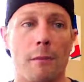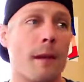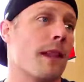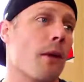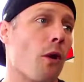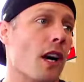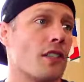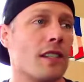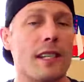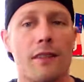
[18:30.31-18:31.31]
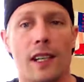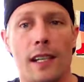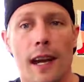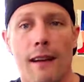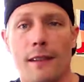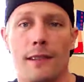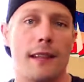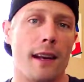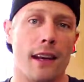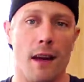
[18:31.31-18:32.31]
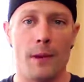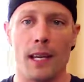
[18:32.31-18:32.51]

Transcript: Maybe they're watching TV now instead of coming